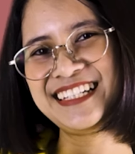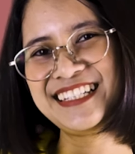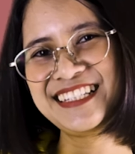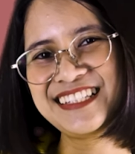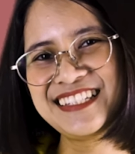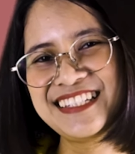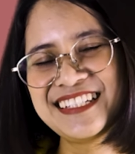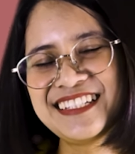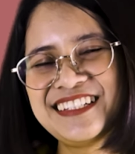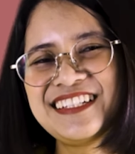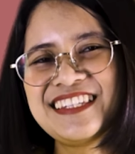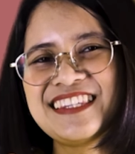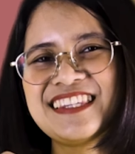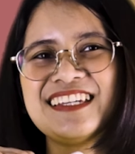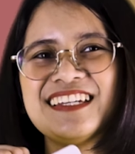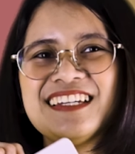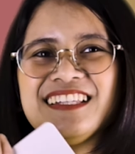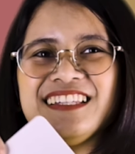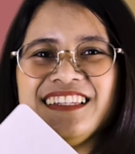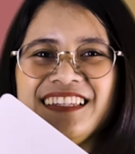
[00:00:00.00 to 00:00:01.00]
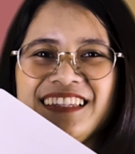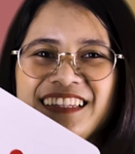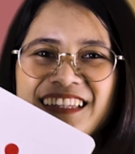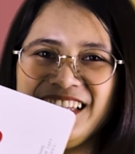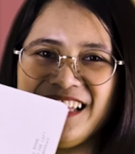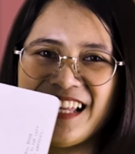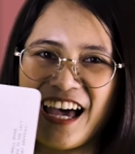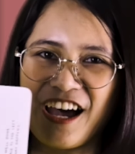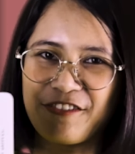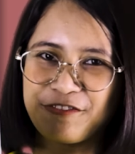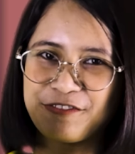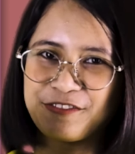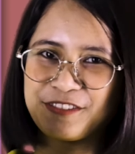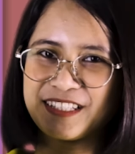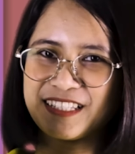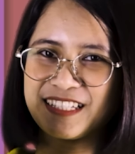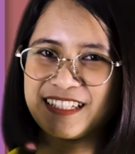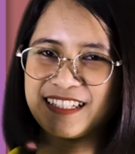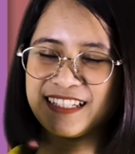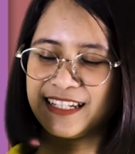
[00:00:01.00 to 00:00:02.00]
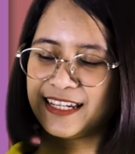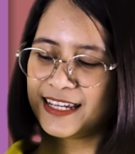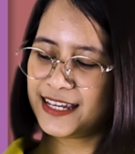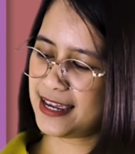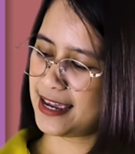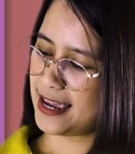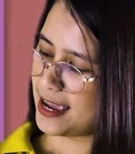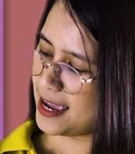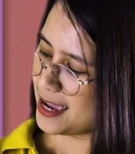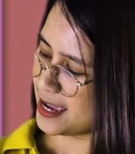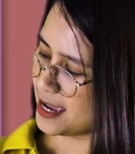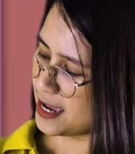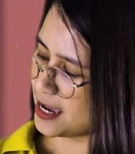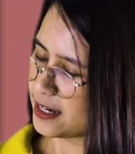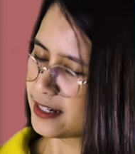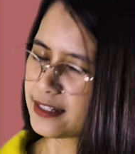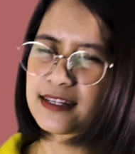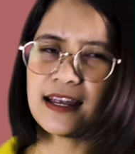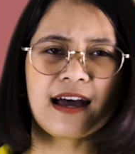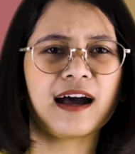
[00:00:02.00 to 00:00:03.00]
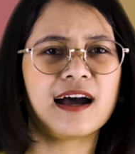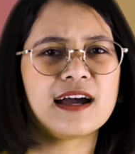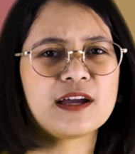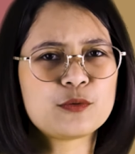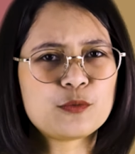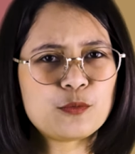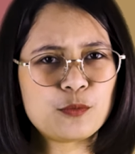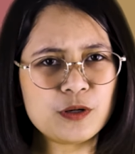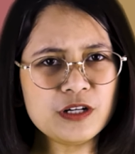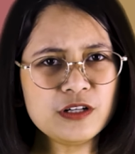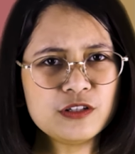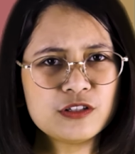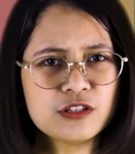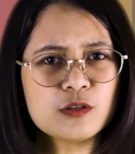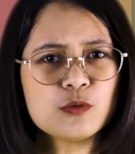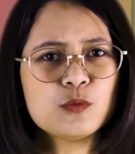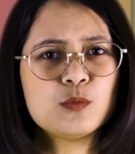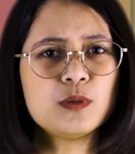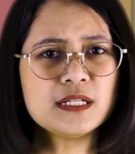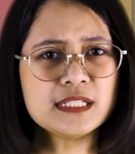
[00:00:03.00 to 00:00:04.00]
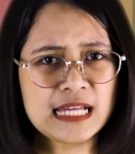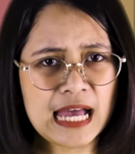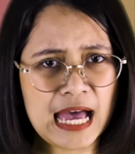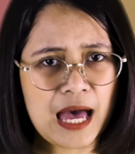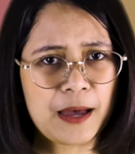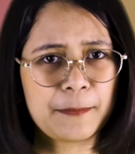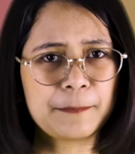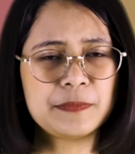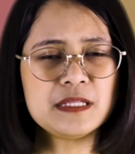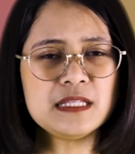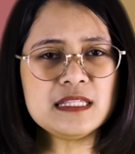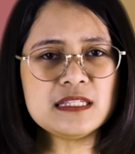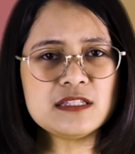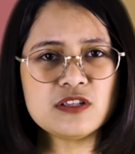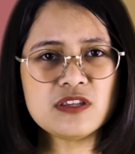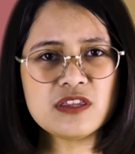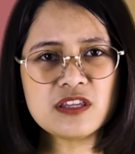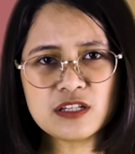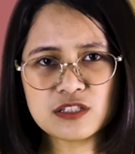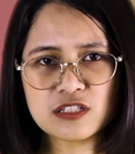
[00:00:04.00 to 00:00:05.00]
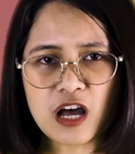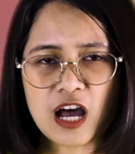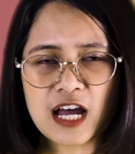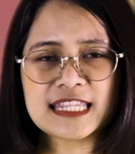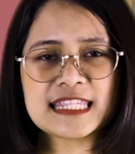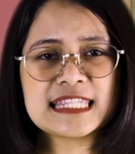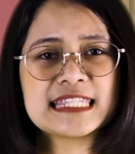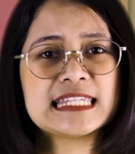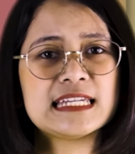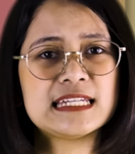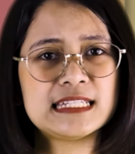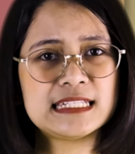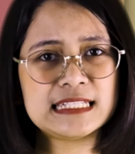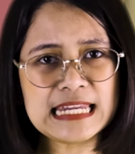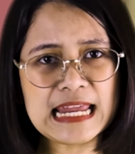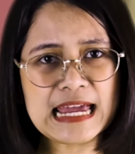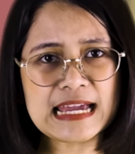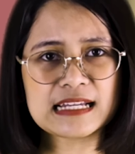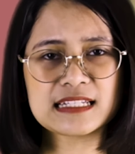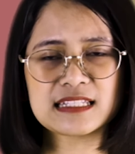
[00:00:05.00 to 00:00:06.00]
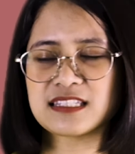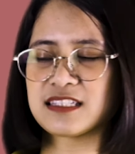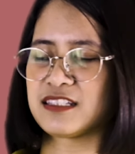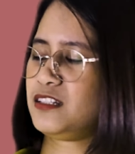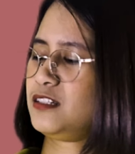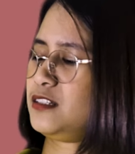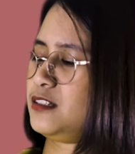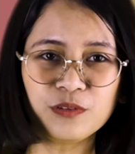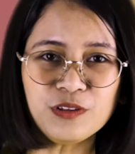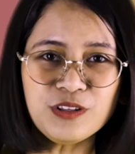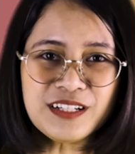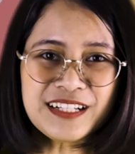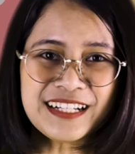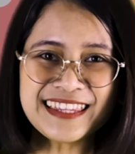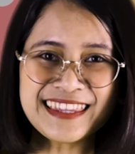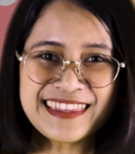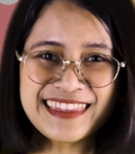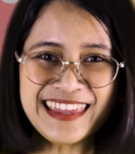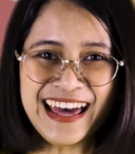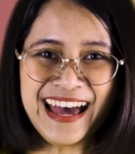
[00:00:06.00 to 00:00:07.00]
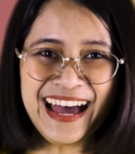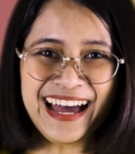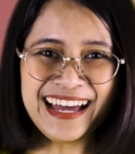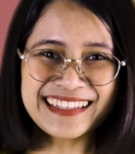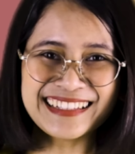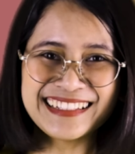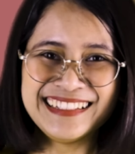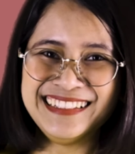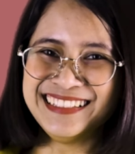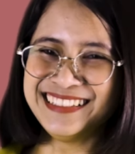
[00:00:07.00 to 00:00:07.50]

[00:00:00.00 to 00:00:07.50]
To the left. And I wonder what happens to the dots next. Look at that!